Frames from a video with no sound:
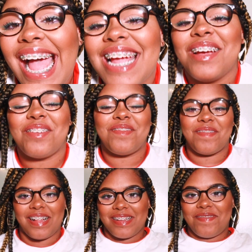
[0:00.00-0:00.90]
Hi,
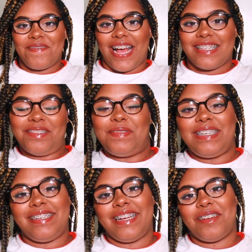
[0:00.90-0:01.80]
welcome back to
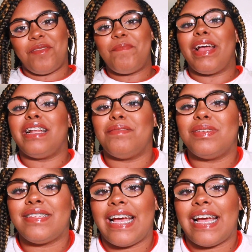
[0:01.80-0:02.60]
my channel. My name is